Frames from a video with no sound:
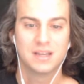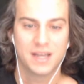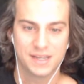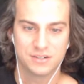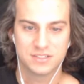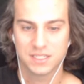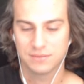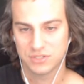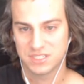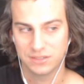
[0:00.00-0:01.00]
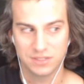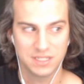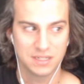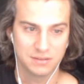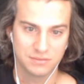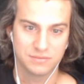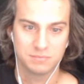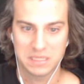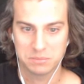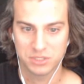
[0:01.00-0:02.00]
I understand the versatility of
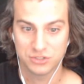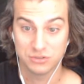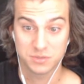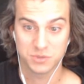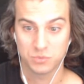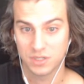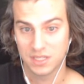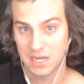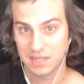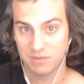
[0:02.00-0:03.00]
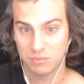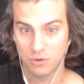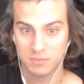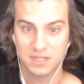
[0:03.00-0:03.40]
being able to choose which one at any given moment,